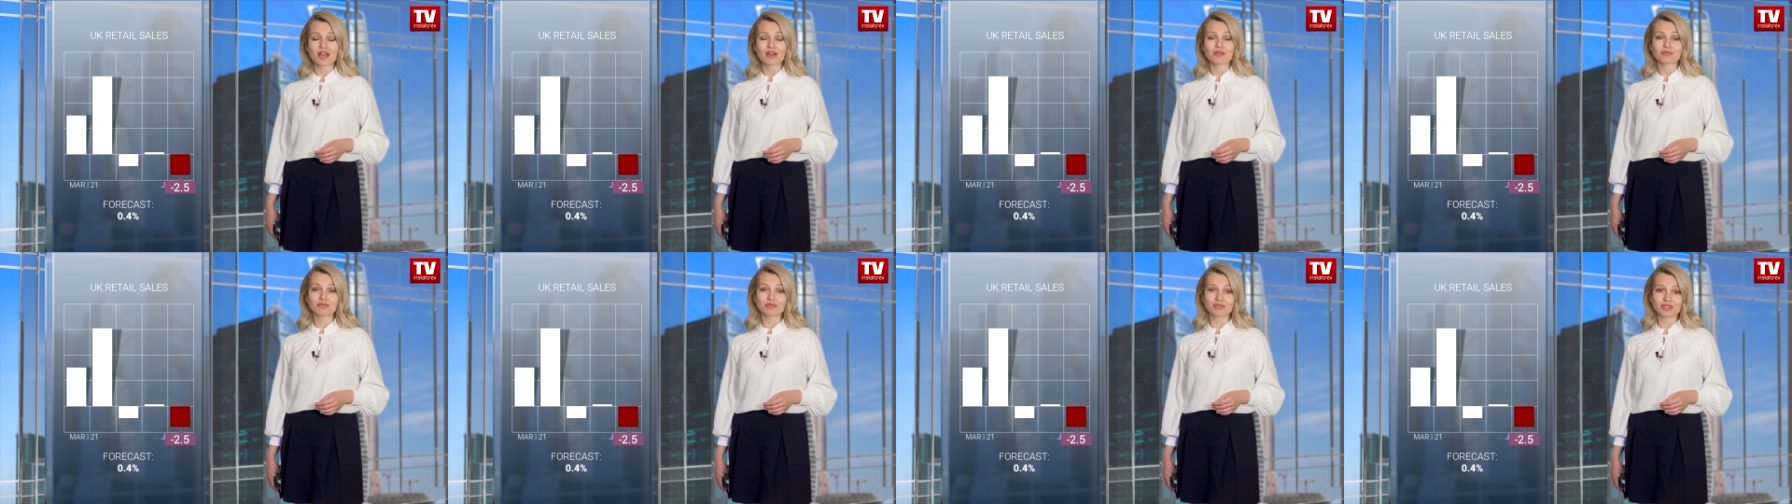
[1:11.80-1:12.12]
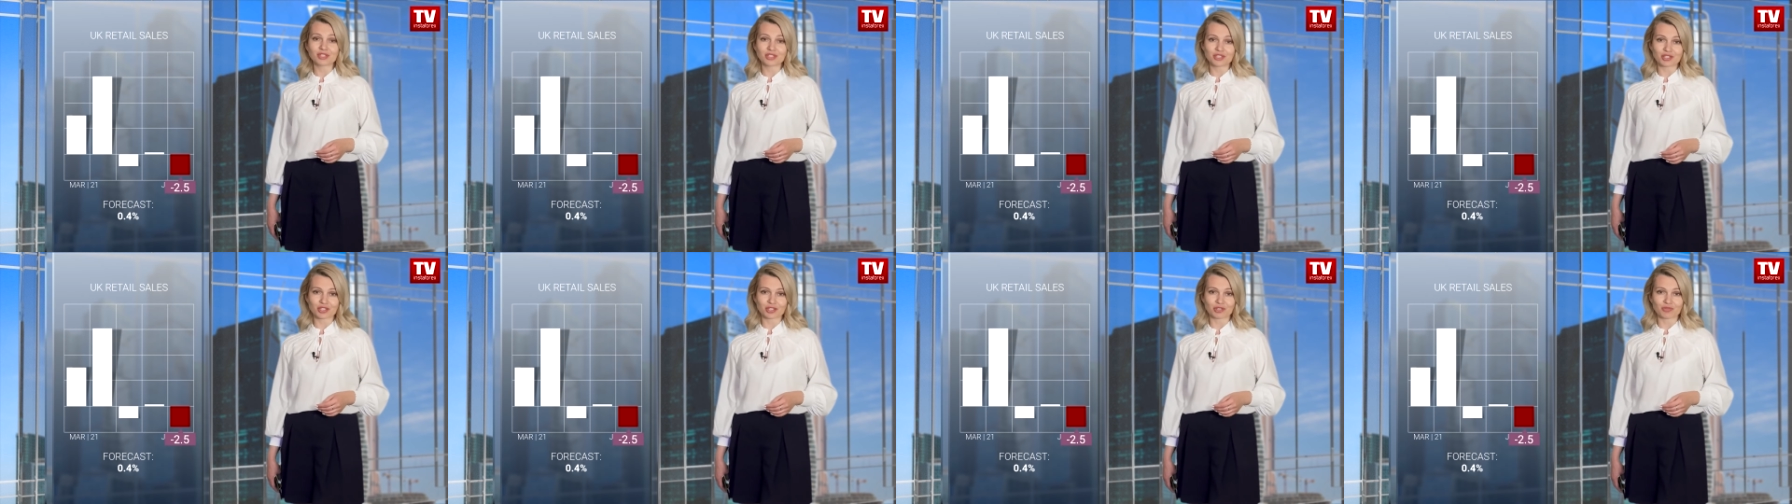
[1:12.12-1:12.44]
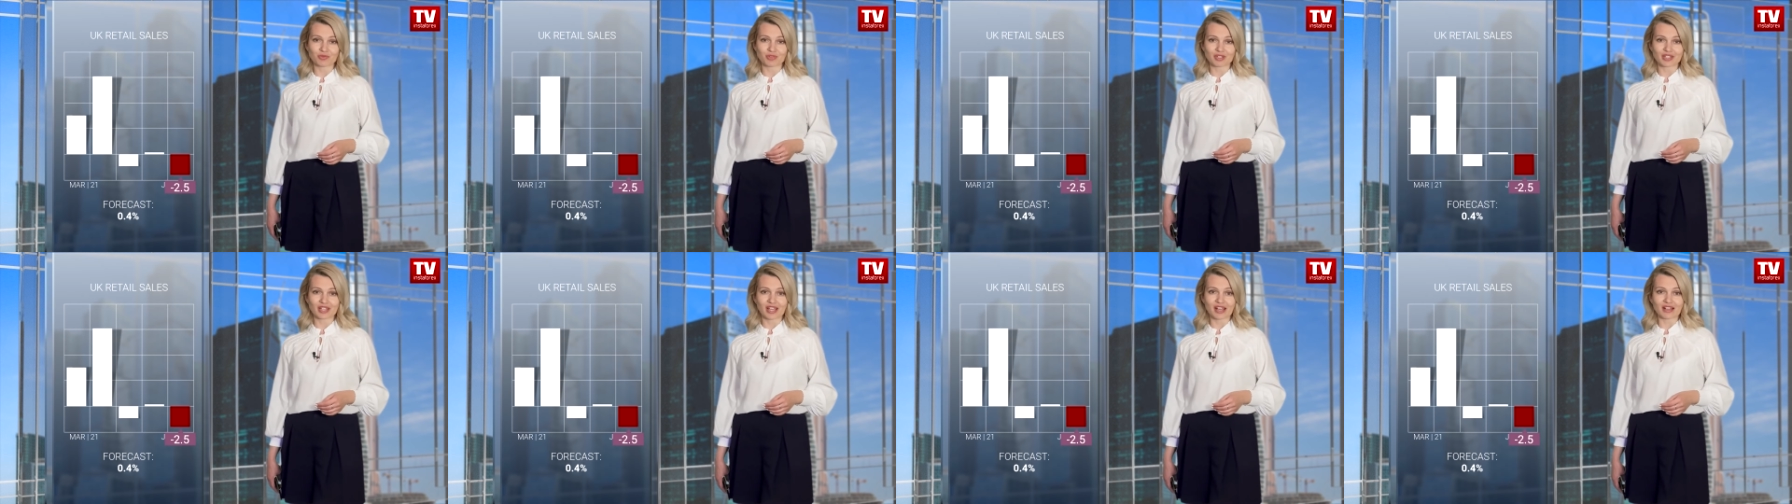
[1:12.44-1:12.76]

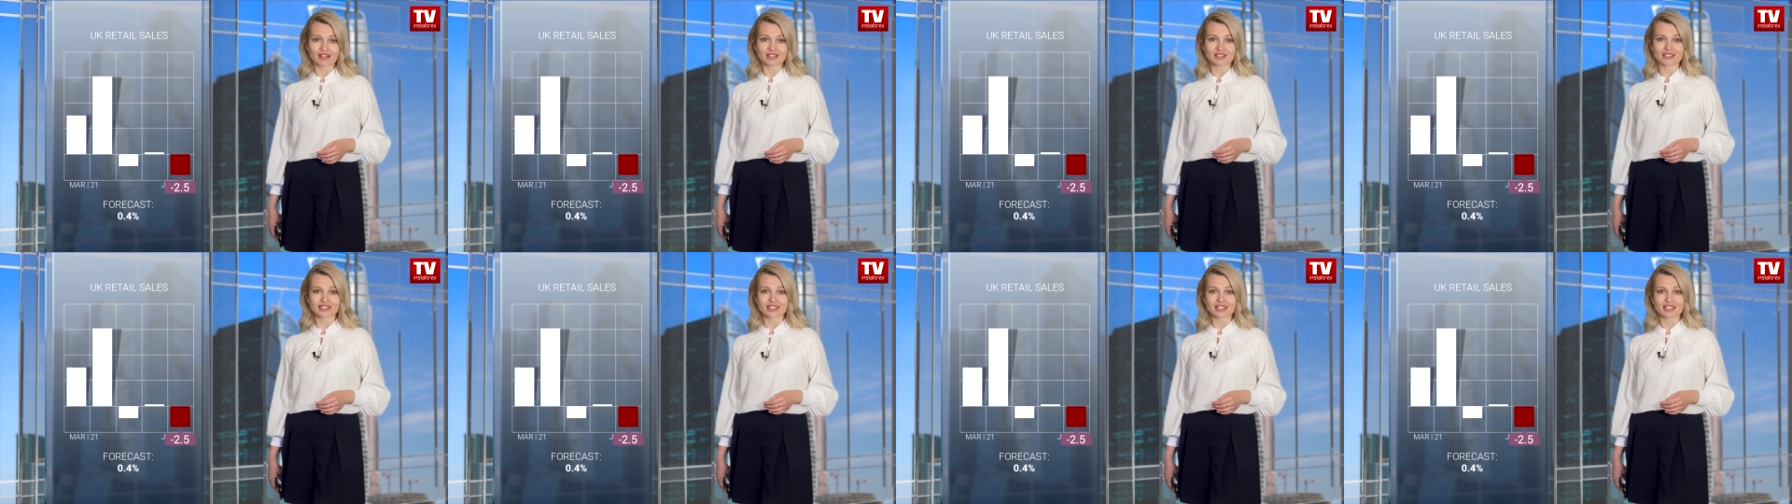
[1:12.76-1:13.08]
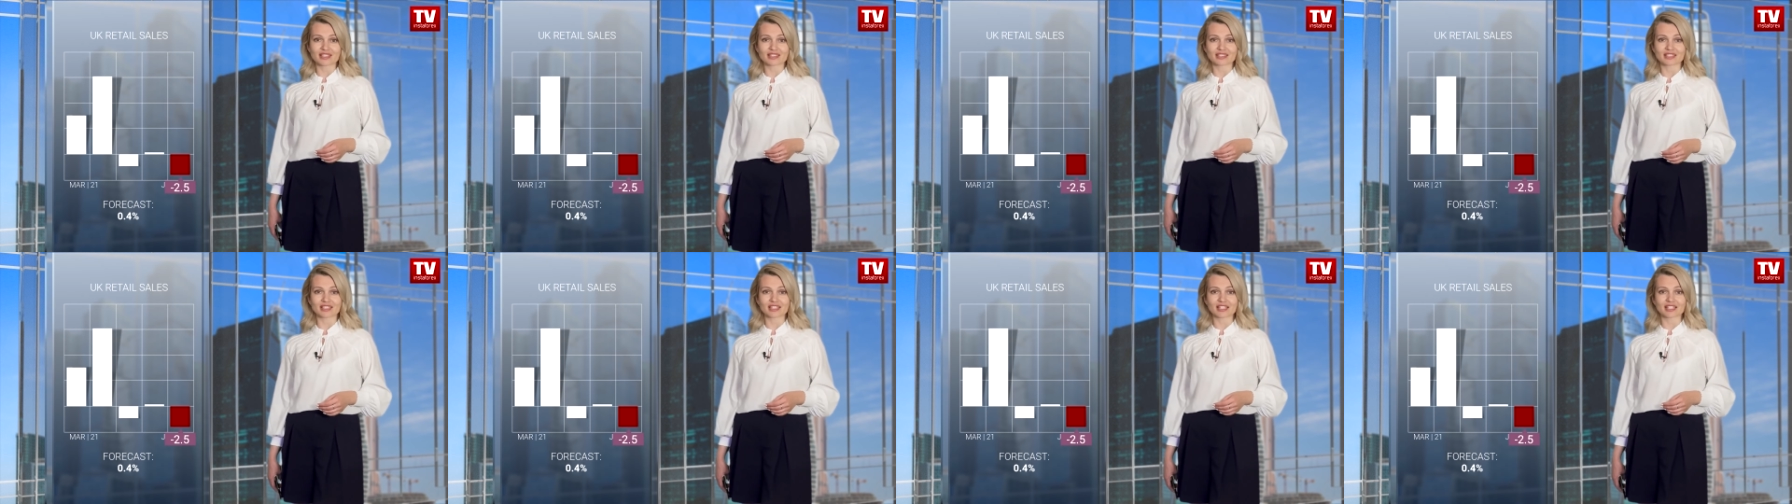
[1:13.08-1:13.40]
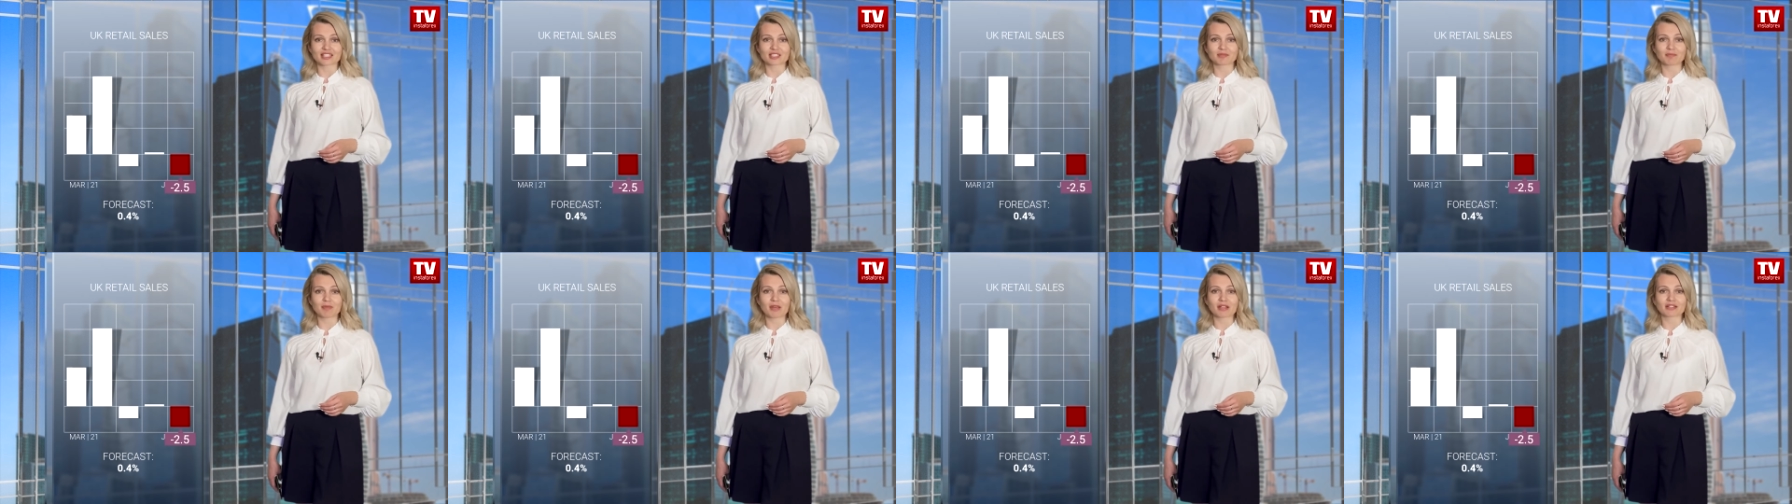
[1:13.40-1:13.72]
British retail sales
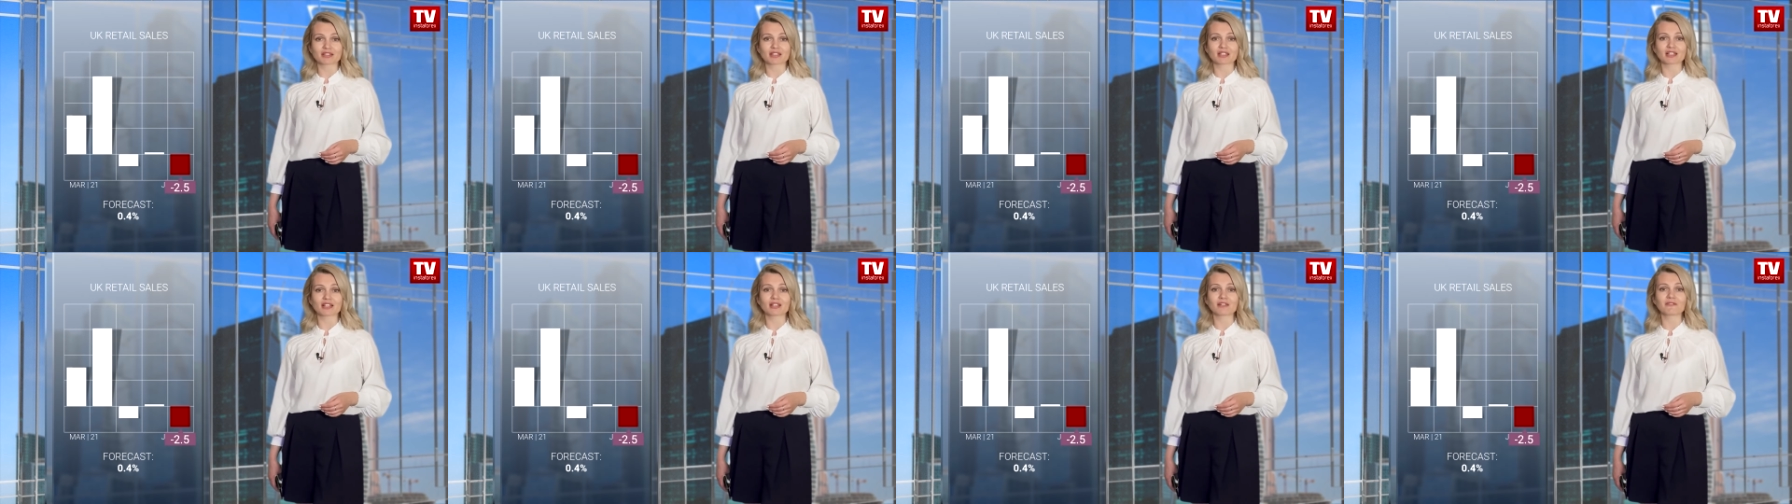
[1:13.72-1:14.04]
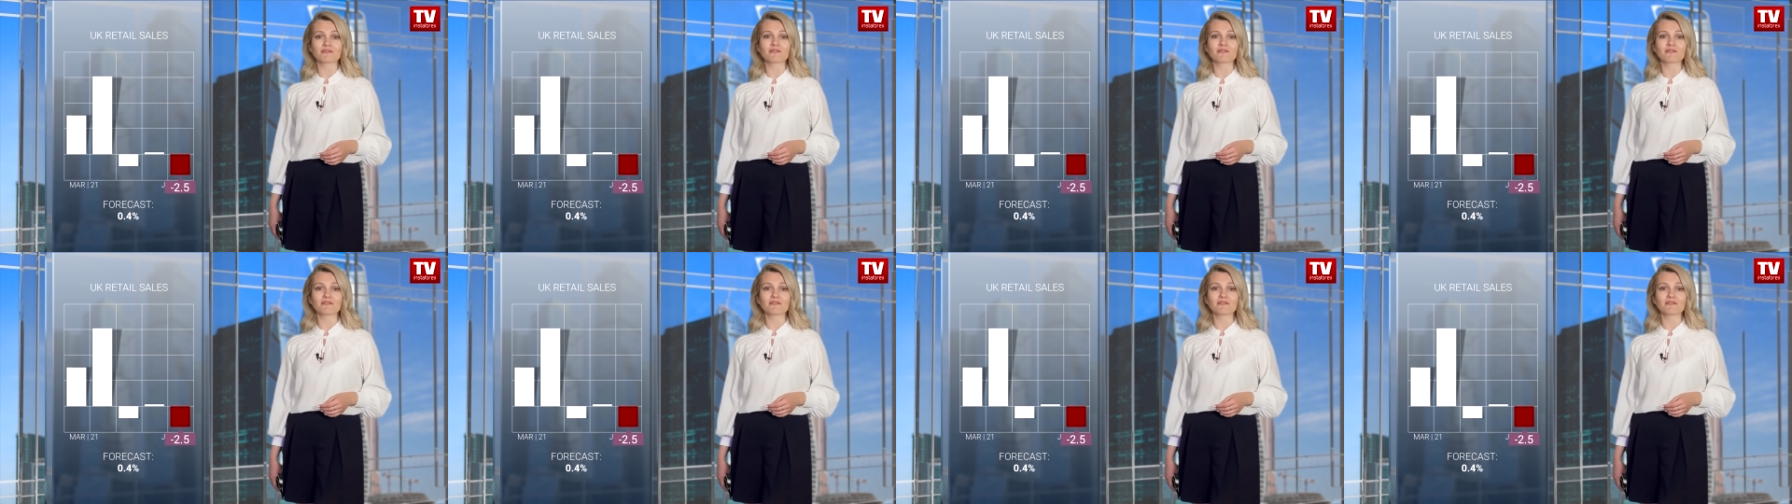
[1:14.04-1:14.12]
unexpectedly